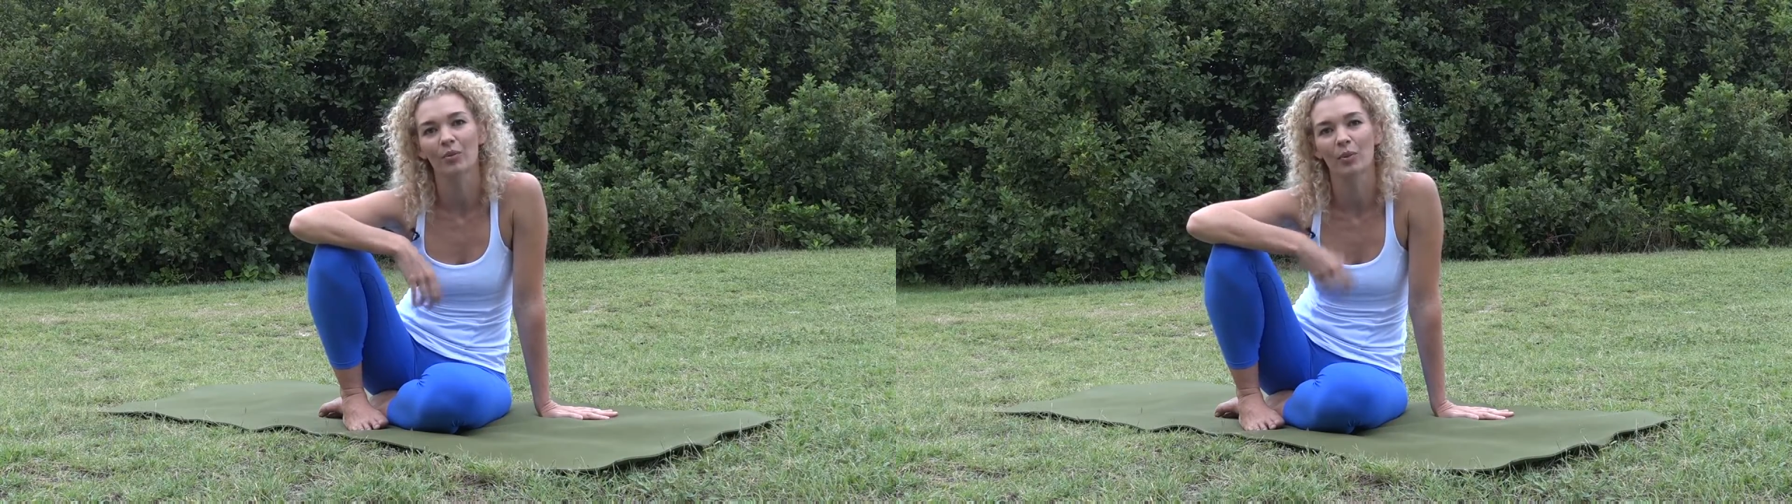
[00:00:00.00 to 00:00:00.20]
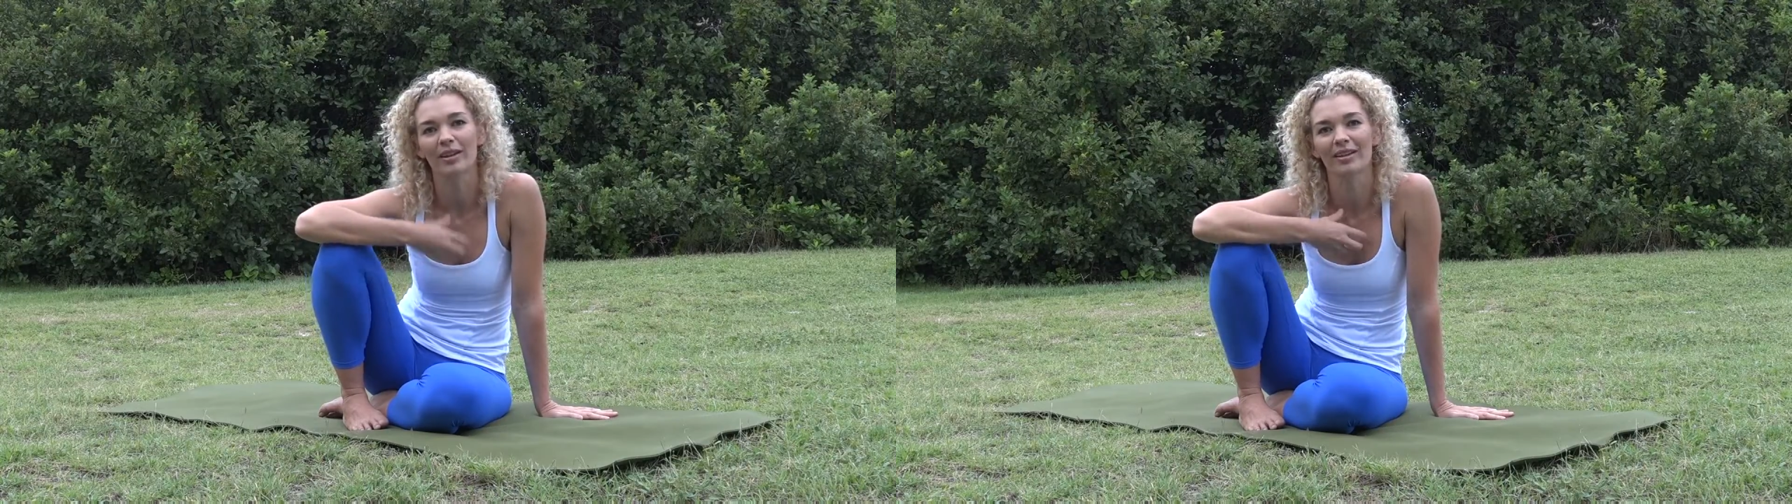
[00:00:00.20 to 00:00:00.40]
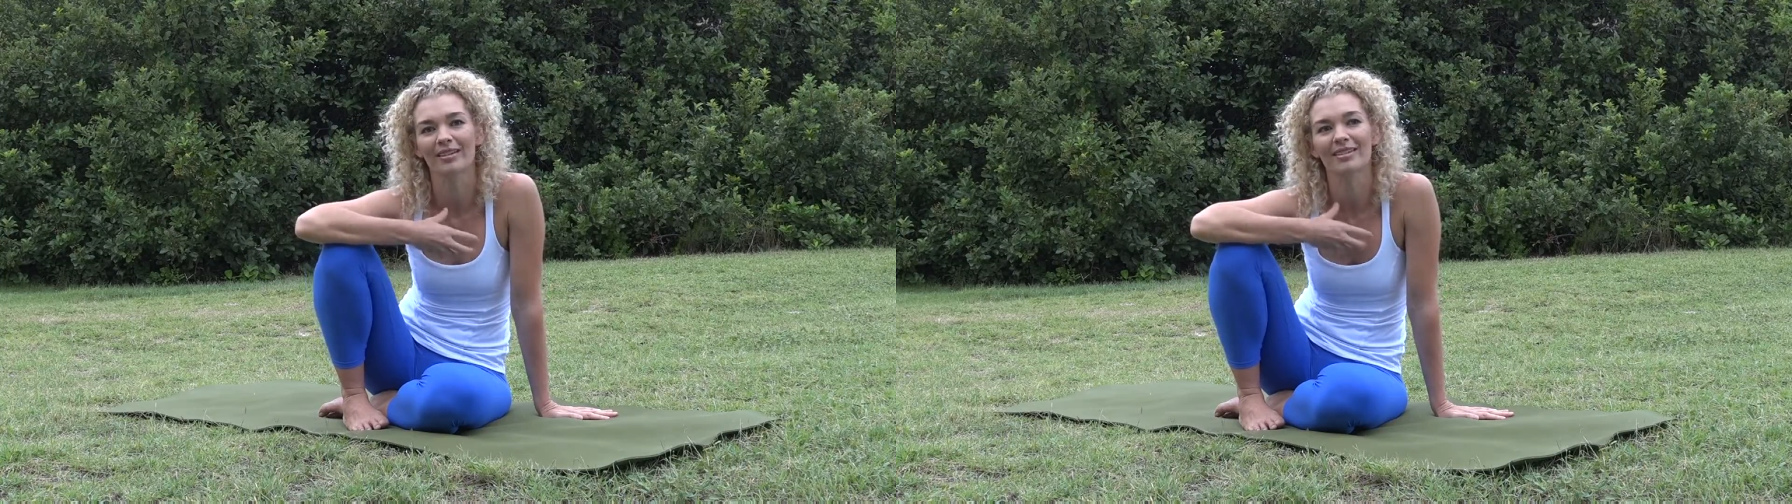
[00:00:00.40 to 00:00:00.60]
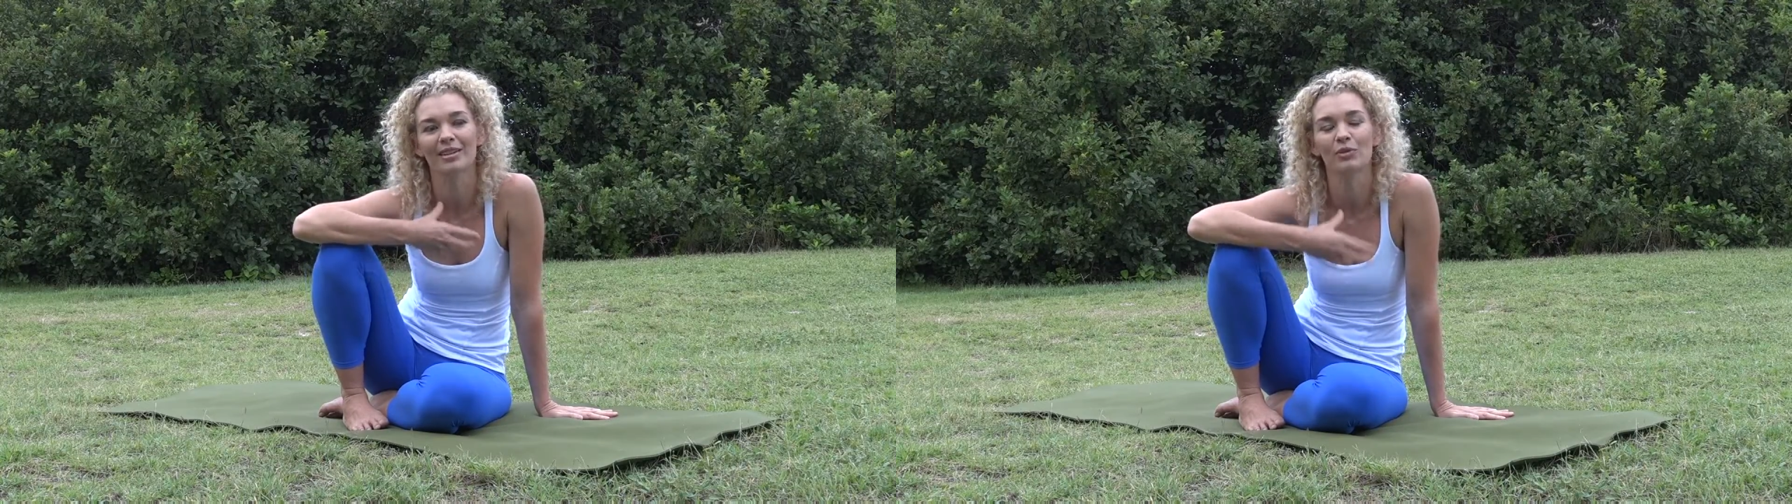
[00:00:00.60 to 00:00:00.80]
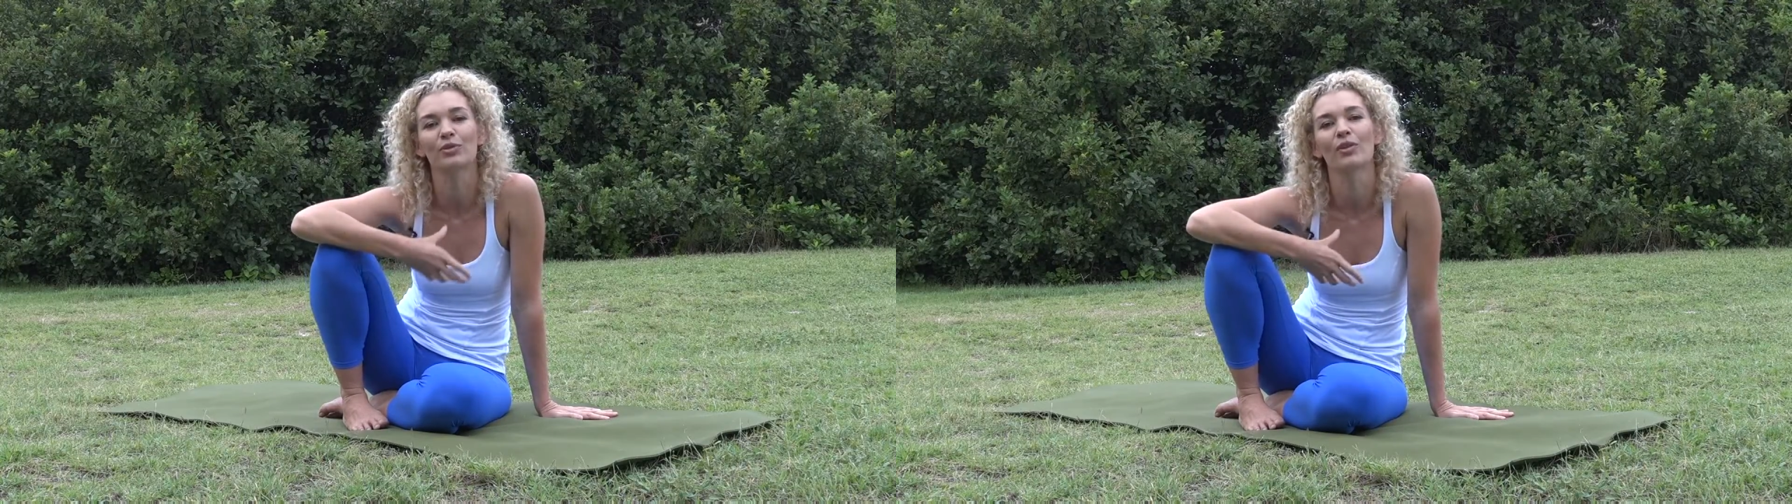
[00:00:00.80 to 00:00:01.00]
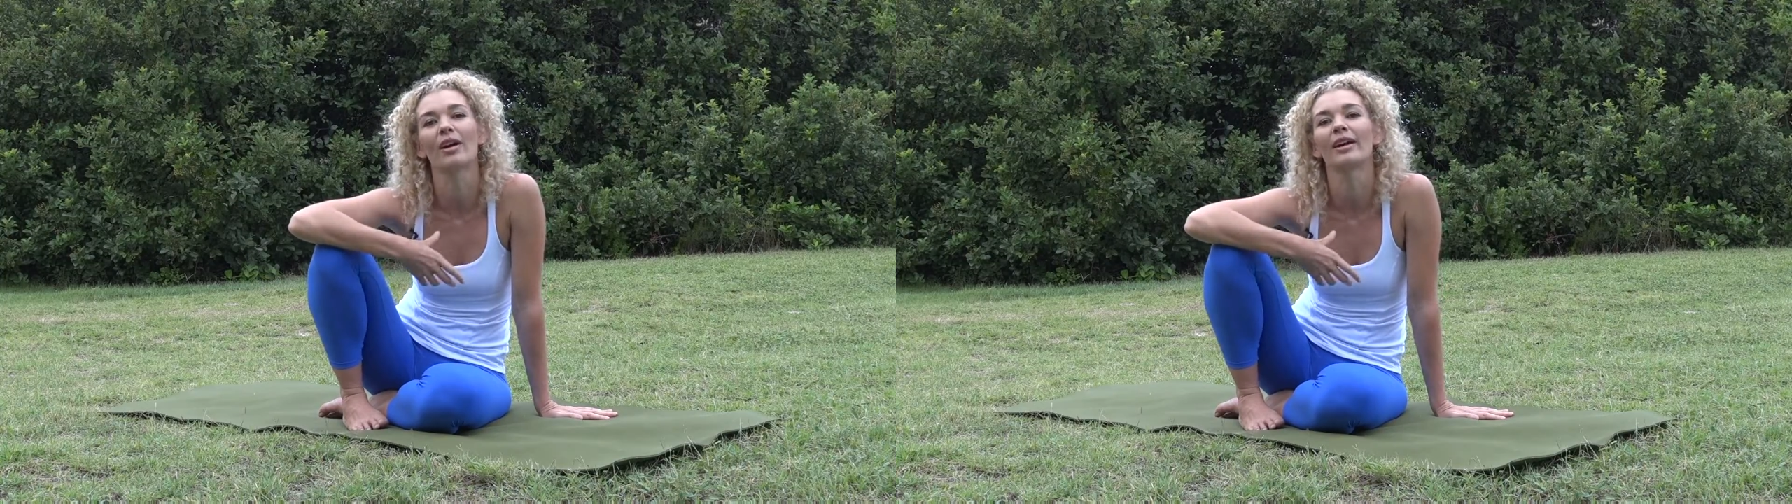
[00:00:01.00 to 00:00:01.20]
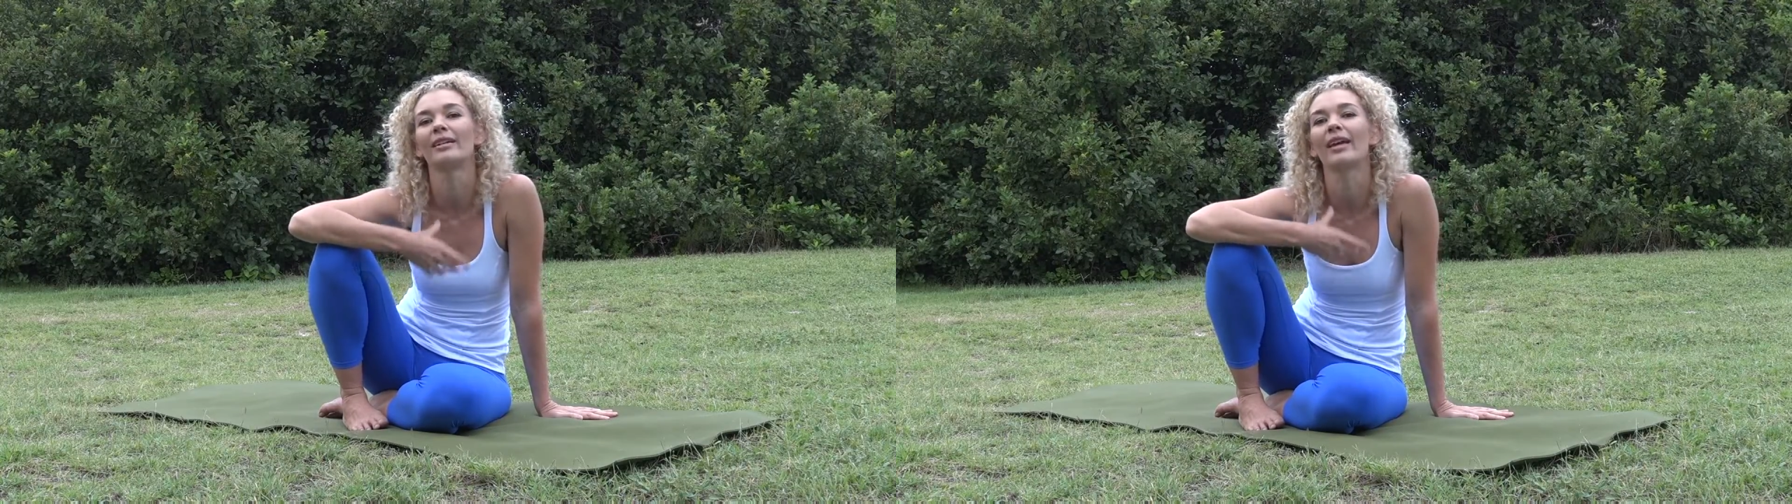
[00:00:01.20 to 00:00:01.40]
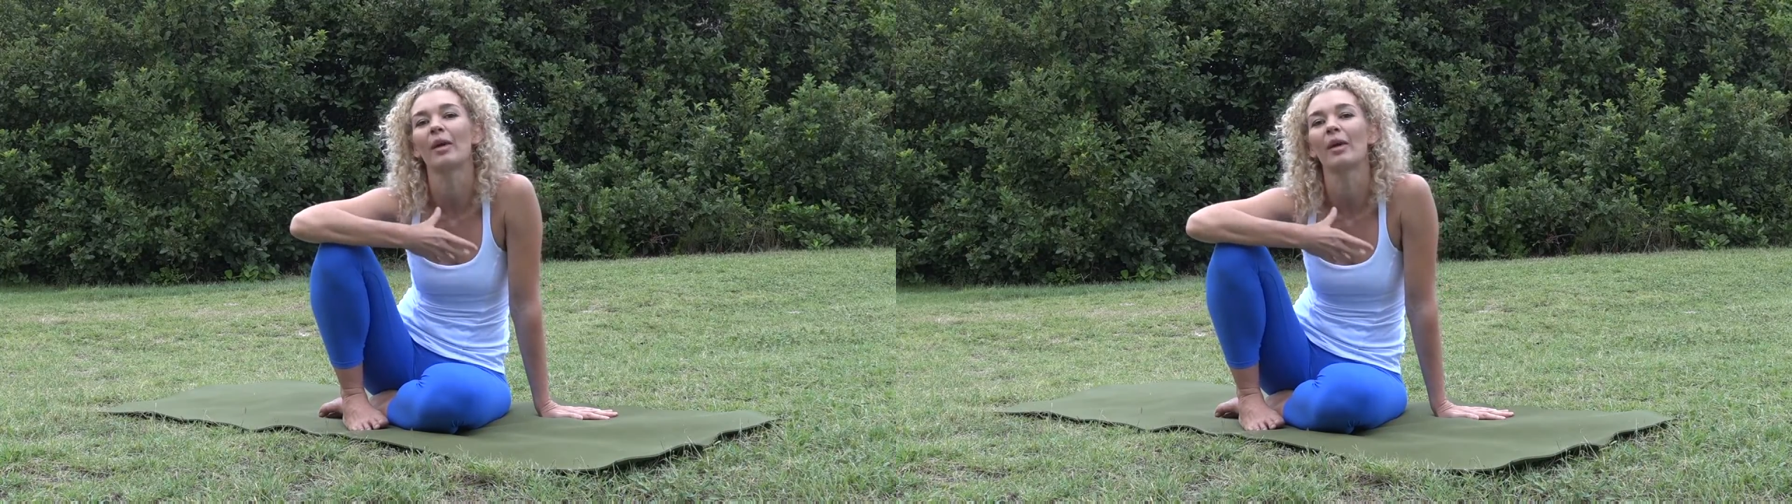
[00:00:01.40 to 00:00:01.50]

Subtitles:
we can still find